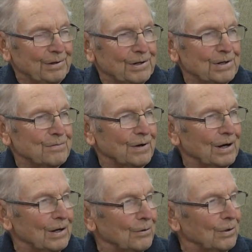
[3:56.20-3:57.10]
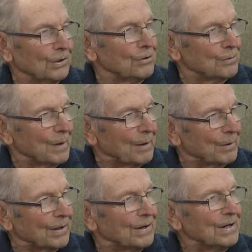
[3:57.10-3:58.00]
years for our local
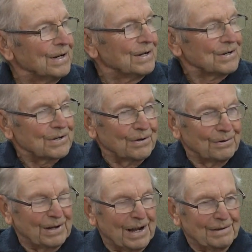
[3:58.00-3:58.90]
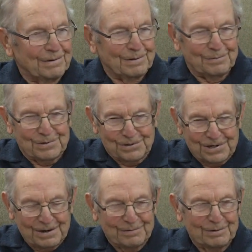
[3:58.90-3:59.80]
newspaper. So I just
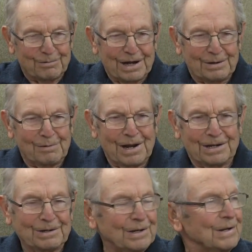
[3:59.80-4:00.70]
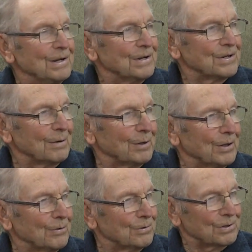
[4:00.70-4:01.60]
have to recollect some of
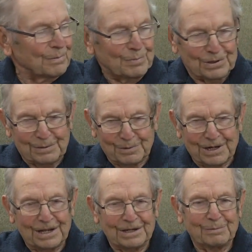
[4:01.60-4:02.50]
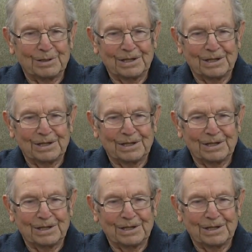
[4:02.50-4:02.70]
those and put them together. But